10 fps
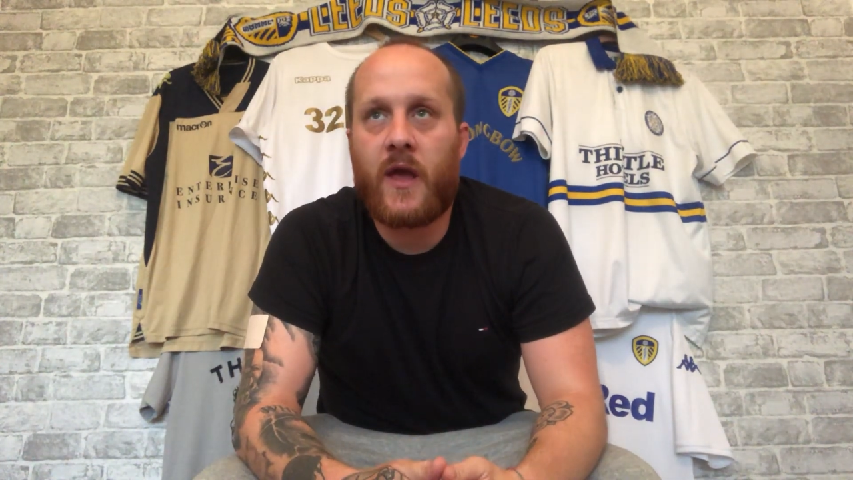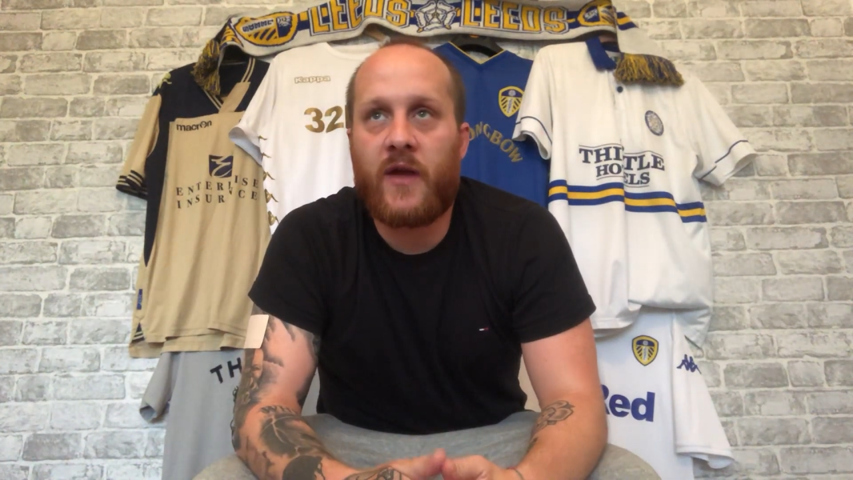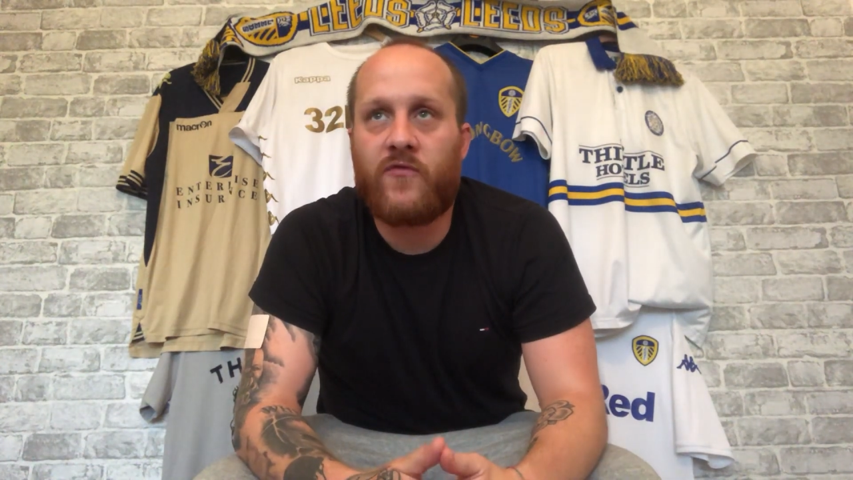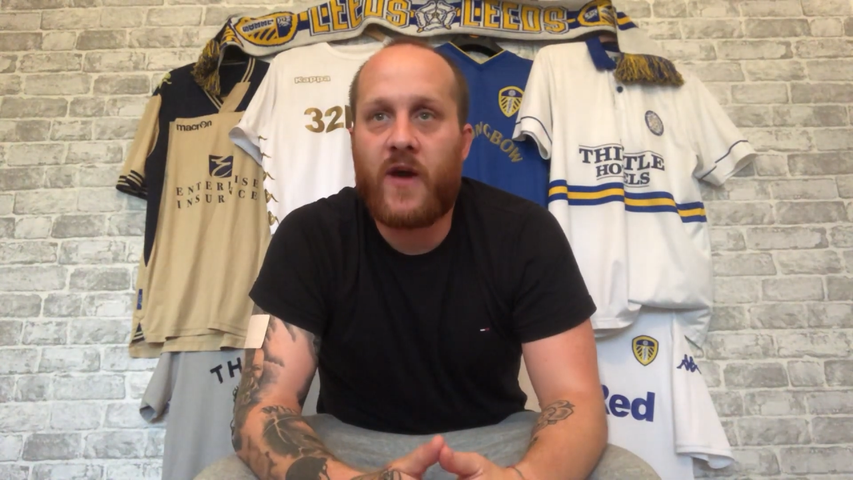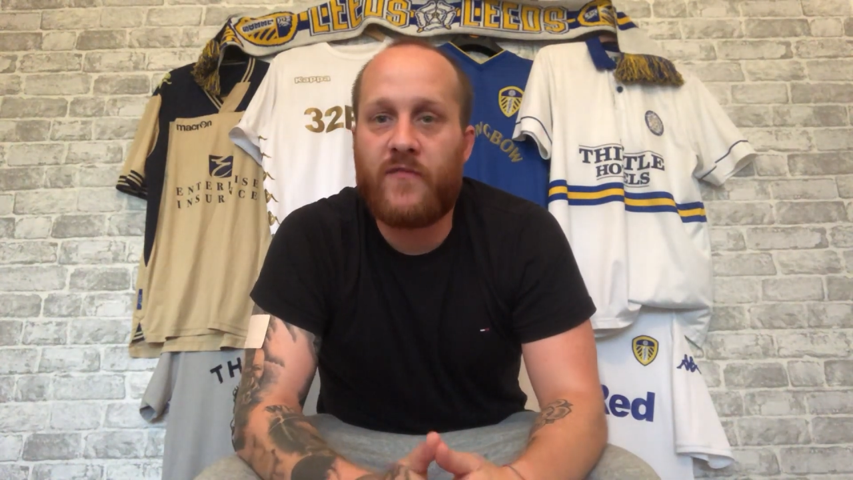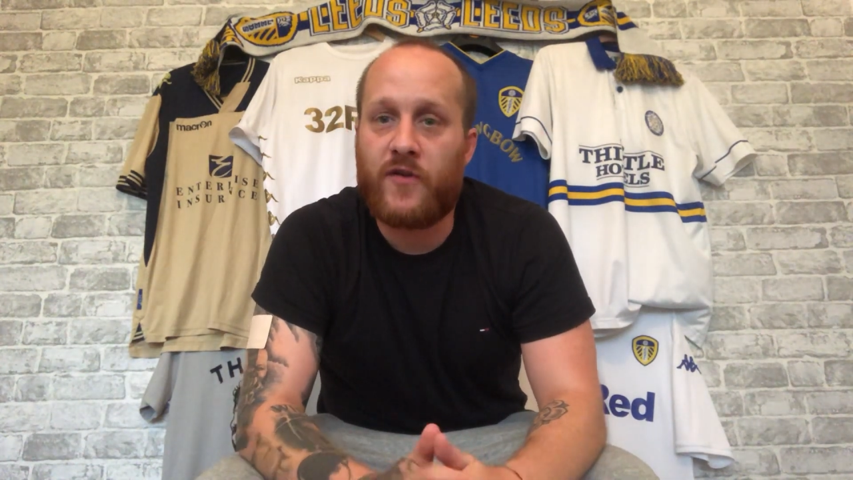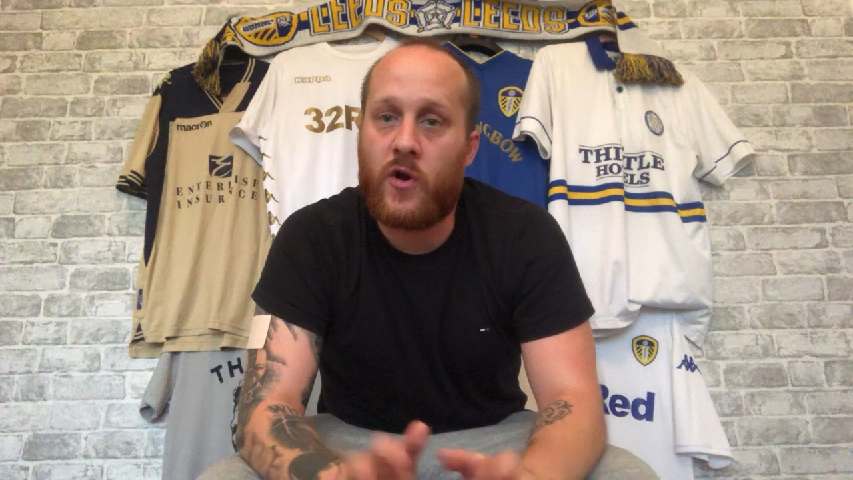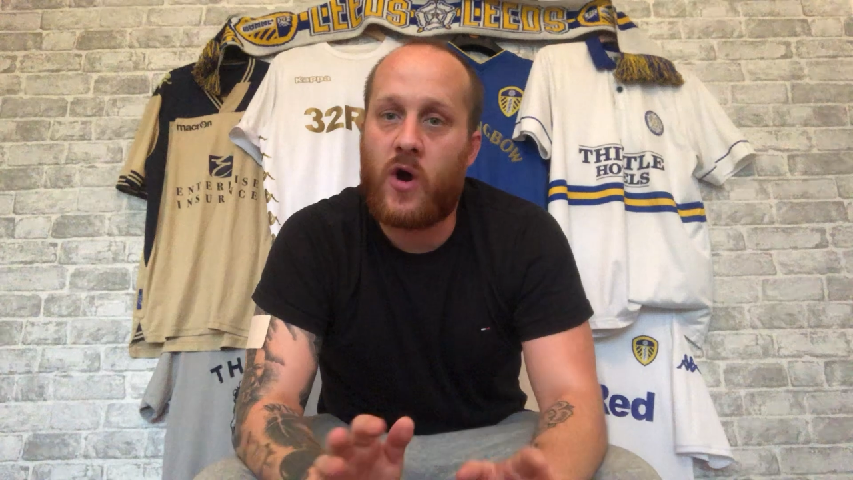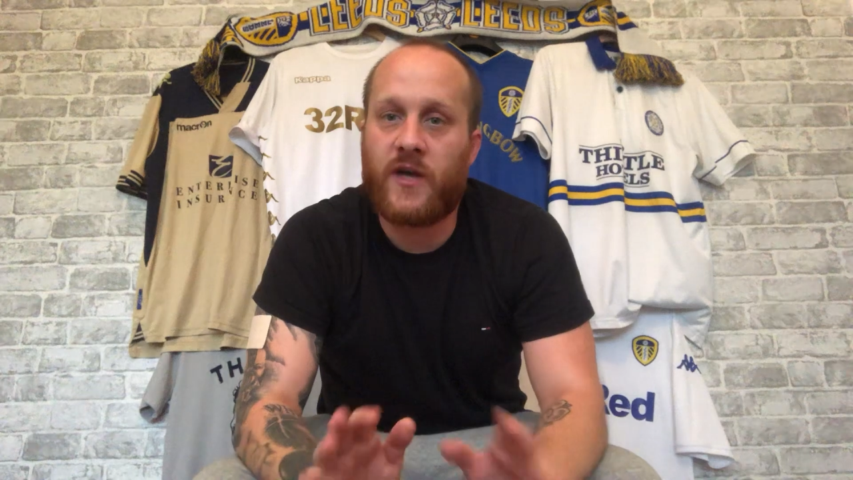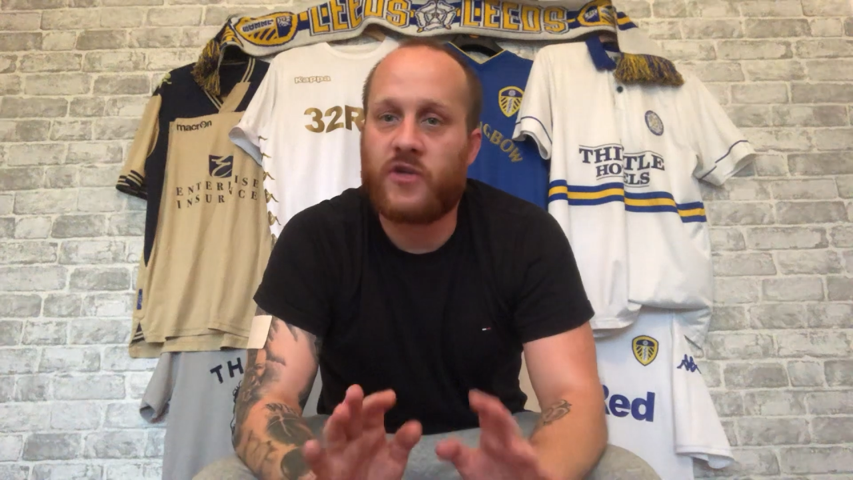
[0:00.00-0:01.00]
I'd rather
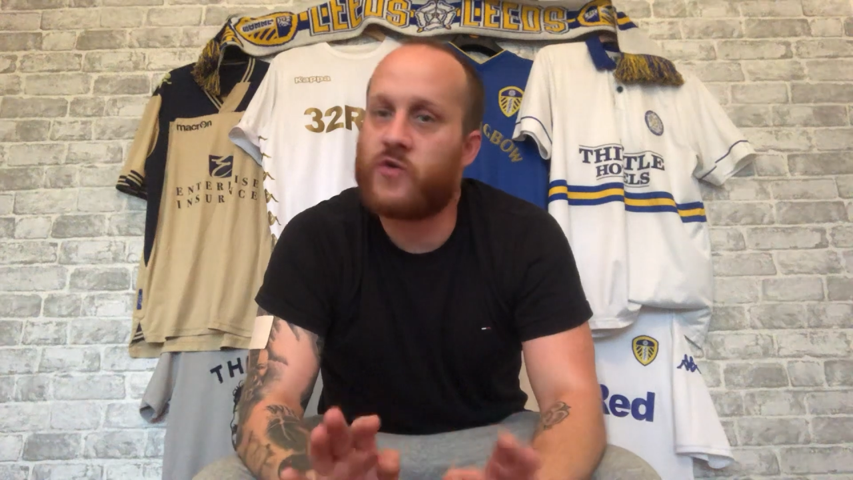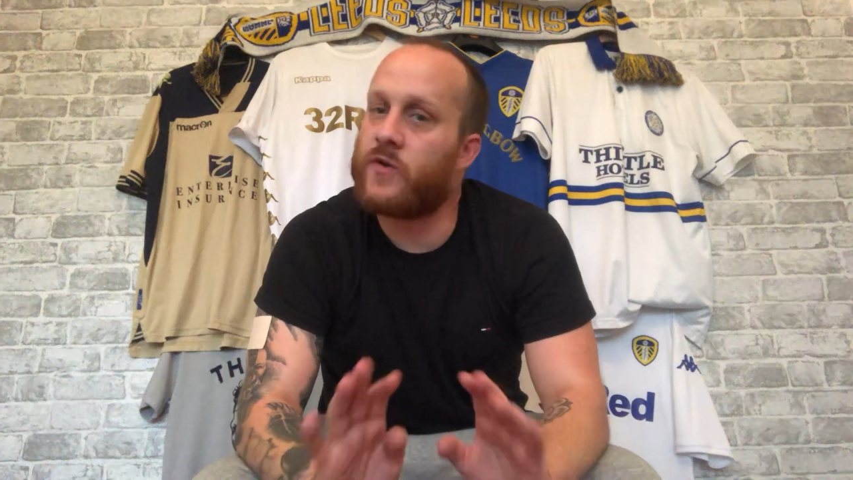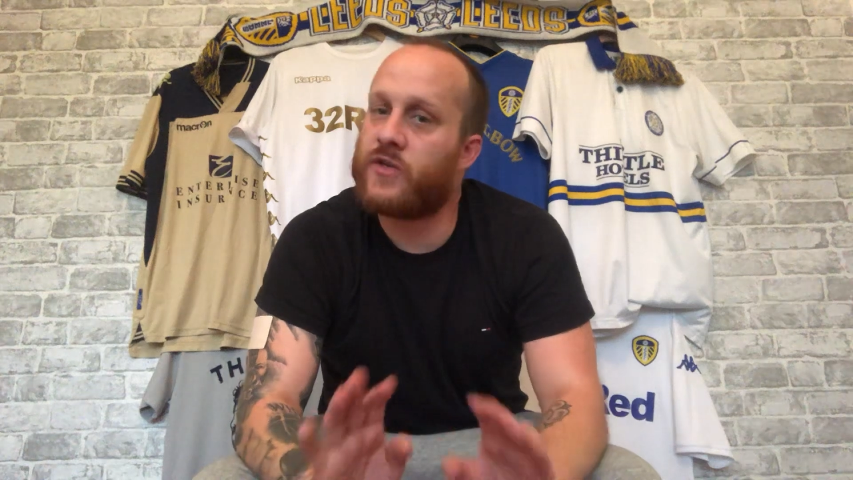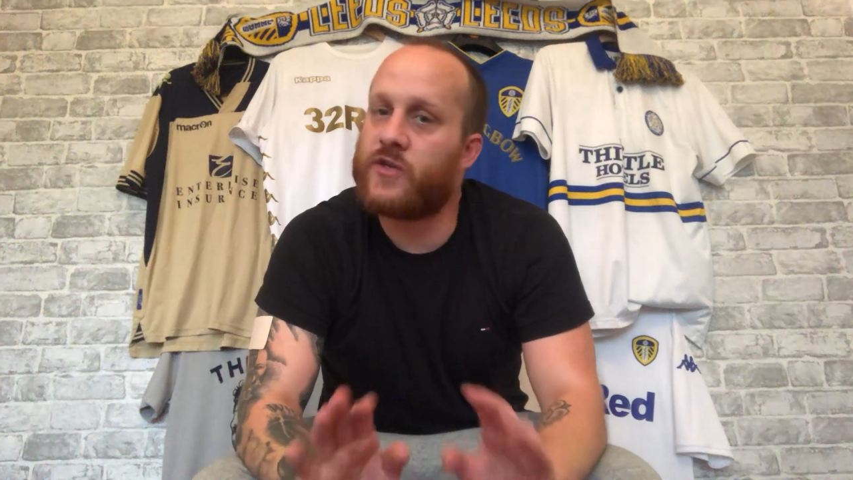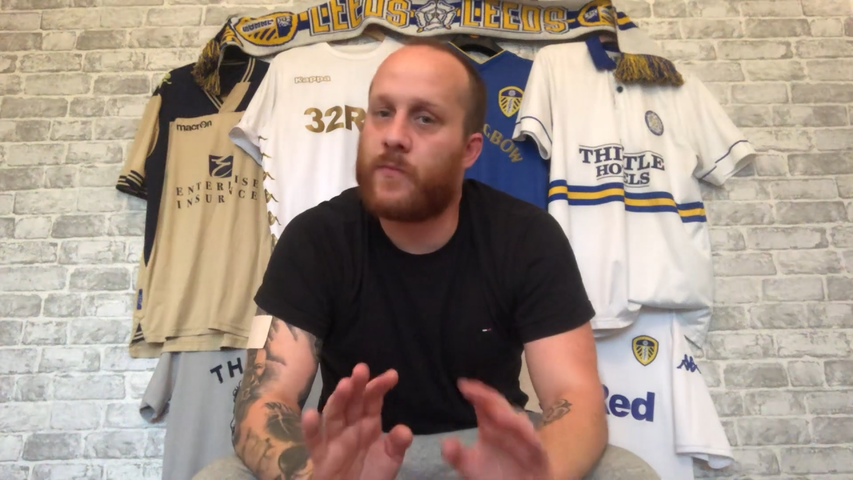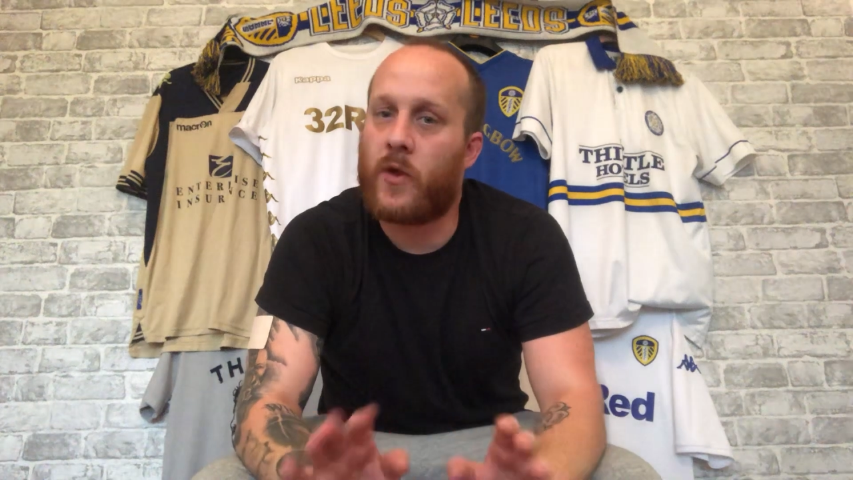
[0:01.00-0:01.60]
not. I just want us to